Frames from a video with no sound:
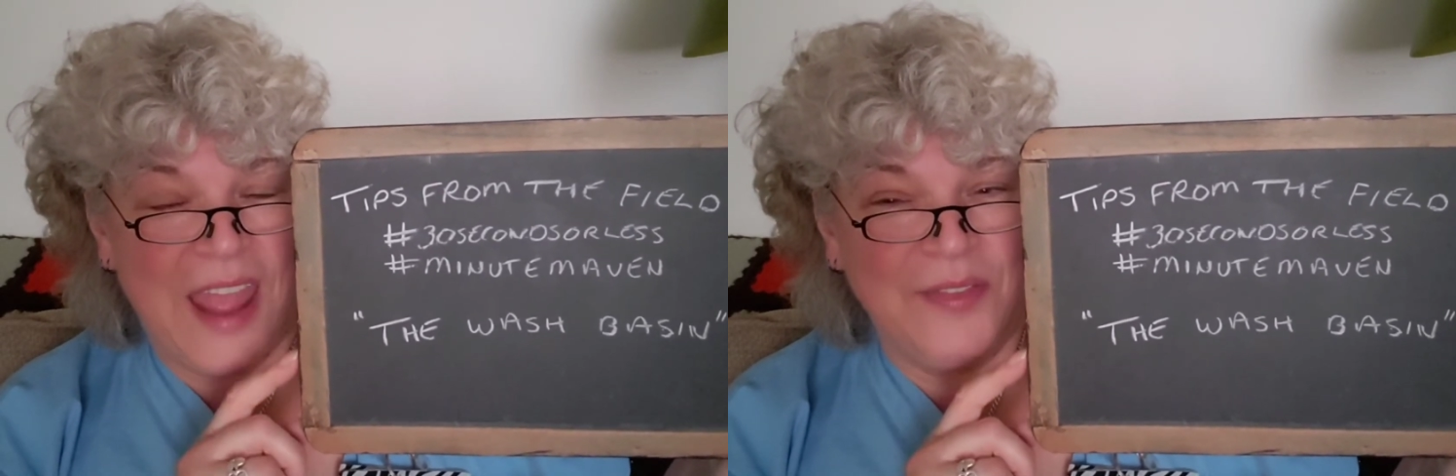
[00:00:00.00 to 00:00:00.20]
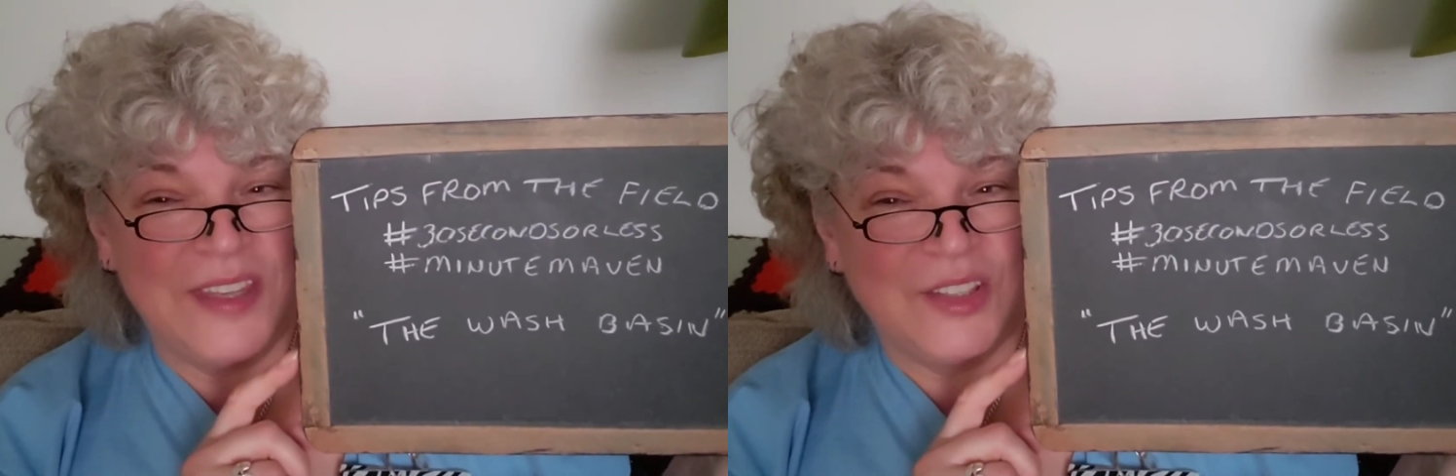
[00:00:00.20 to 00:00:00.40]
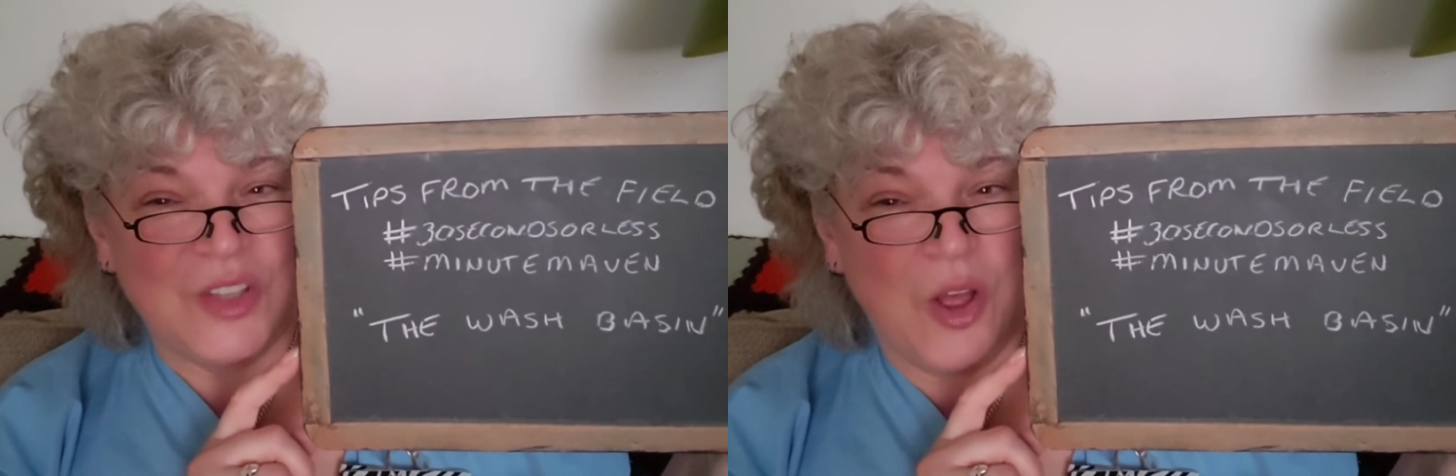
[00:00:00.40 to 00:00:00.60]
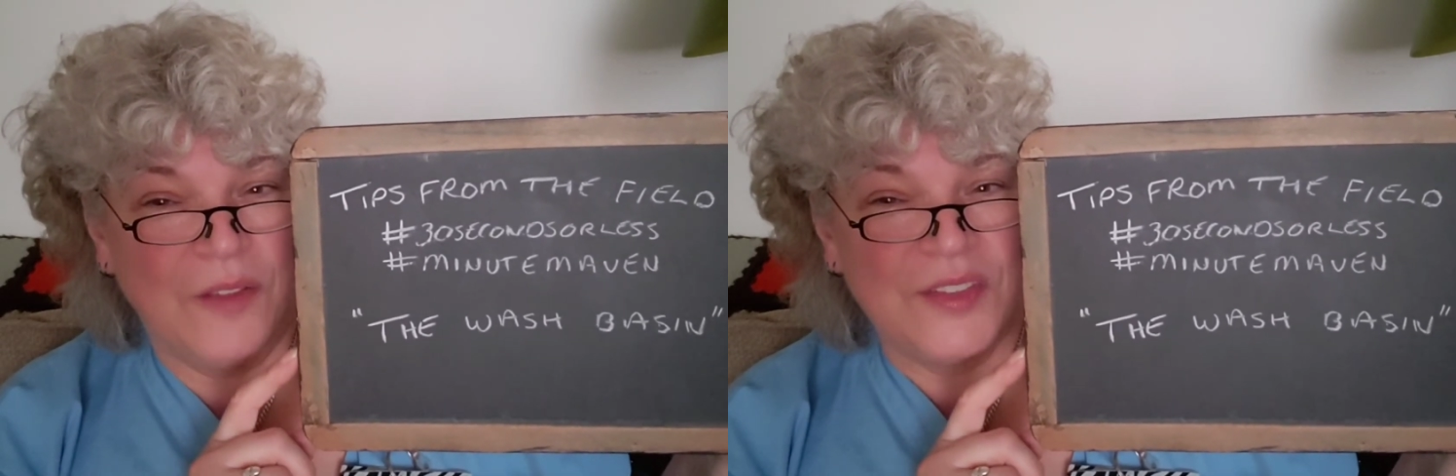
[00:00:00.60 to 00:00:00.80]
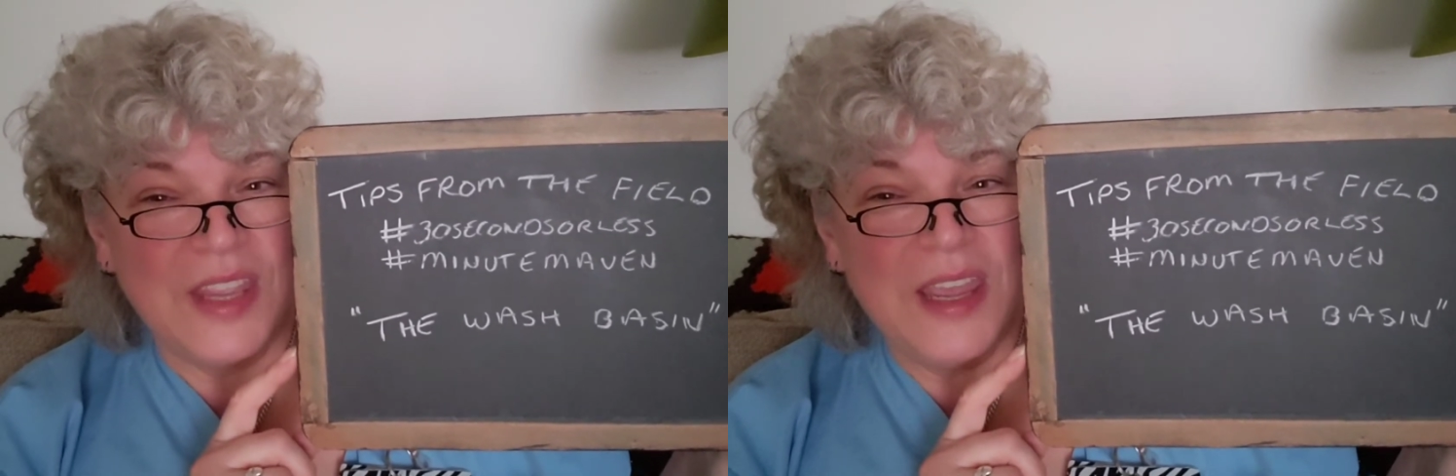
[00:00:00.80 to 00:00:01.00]
and this
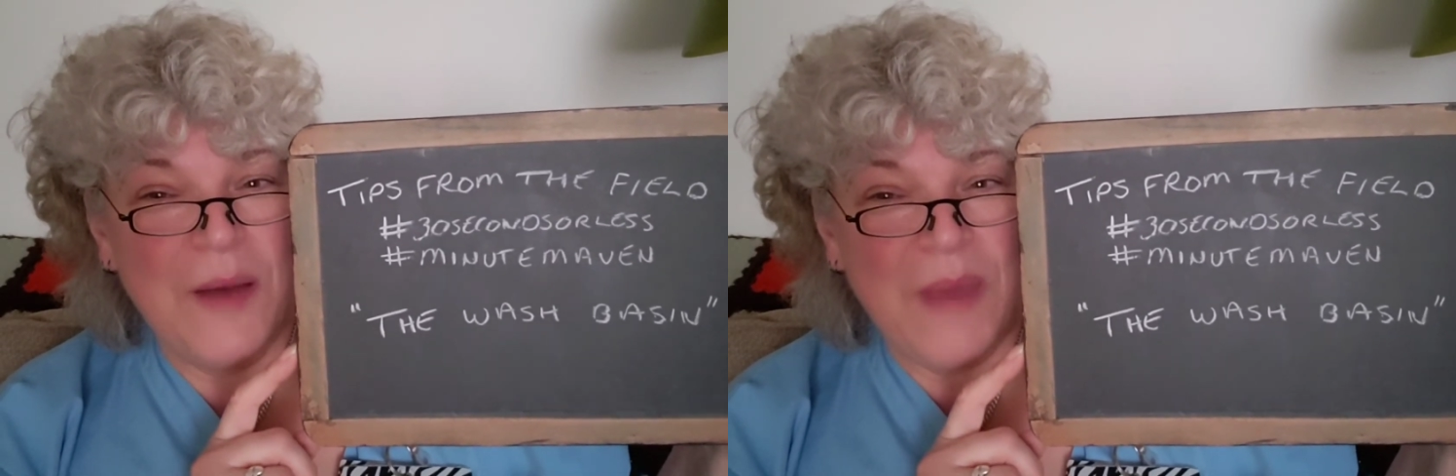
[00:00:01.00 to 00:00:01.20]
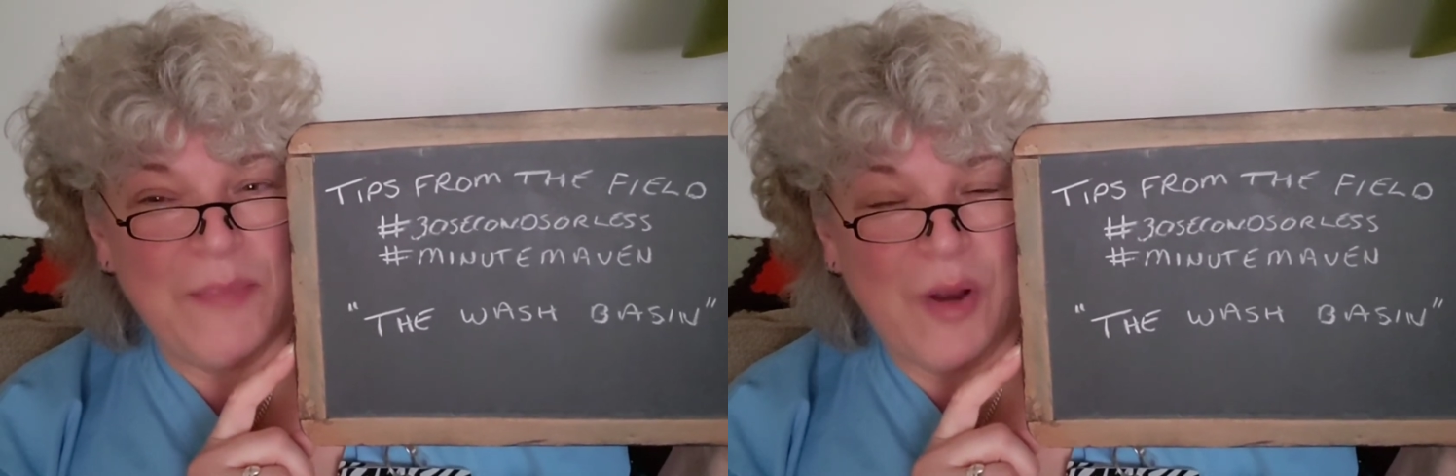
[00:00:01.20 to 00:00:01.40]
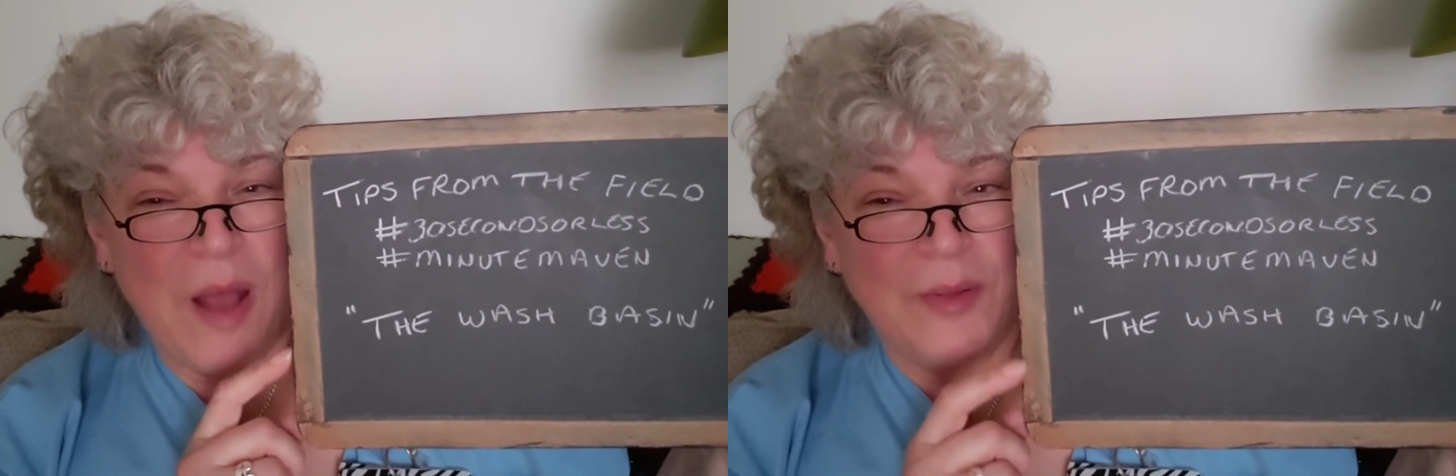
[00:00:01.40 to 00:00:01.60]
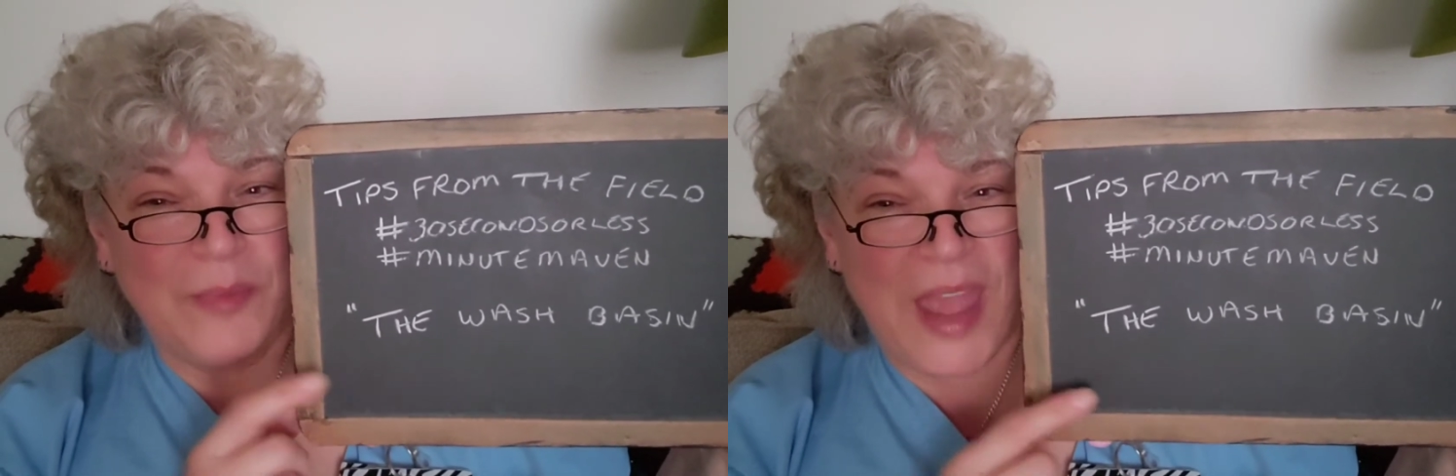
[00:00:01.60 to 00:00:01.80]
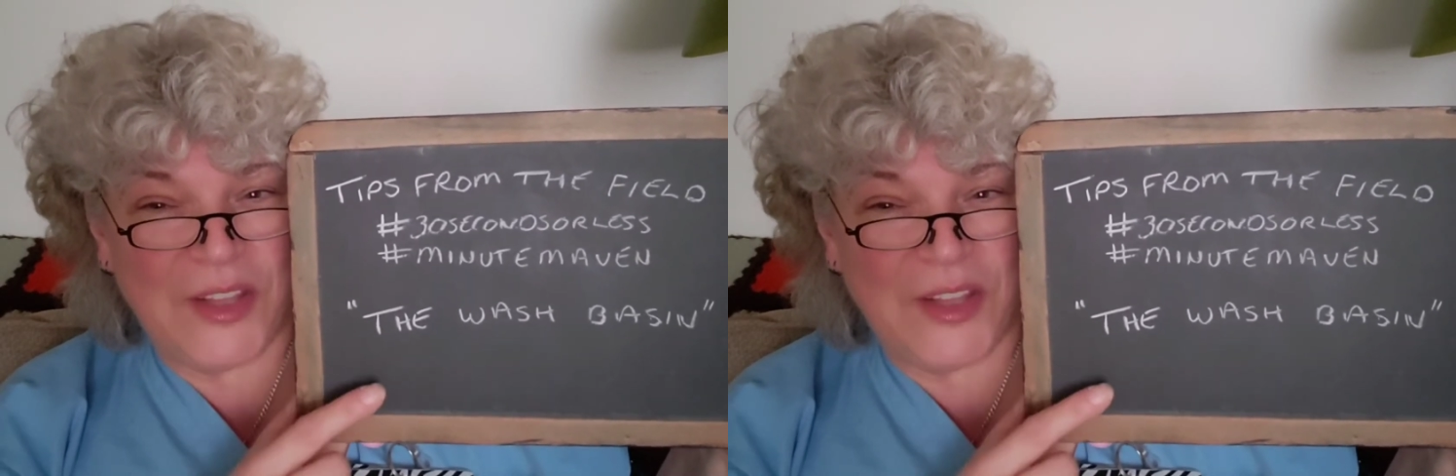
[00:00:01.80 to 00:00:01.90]
solves my problem.